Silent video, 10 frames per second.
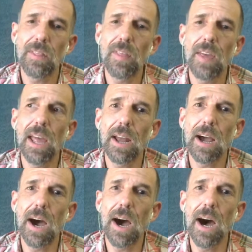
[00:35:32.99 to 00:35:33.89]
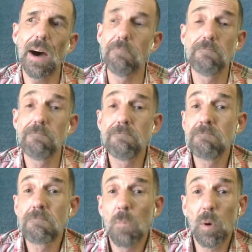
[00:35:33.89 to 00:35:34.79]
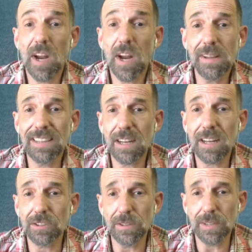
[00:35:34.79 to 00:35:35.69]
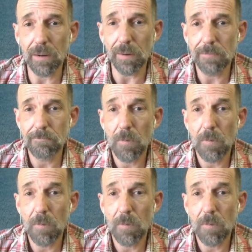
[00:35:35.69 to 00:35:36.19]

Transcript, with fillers: then we're going to be in the gutter shooting heroin.